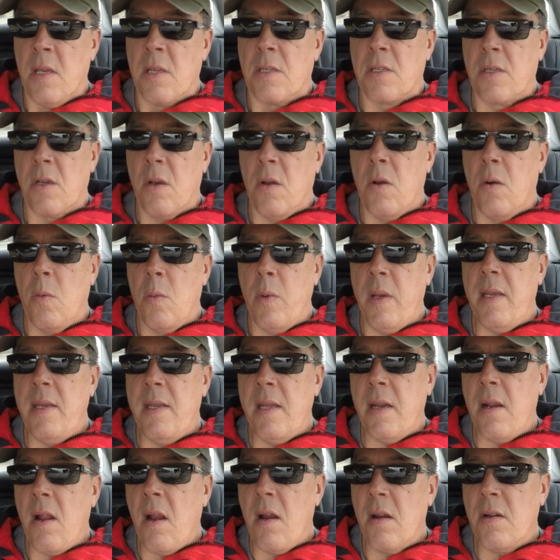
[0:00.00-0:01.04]
So we
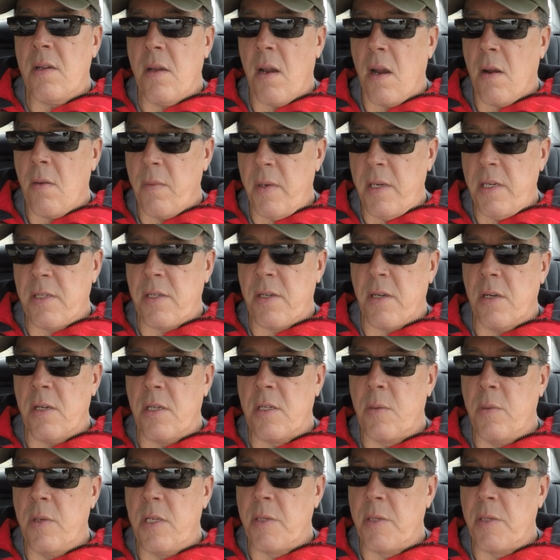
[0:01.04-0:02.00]
did our research.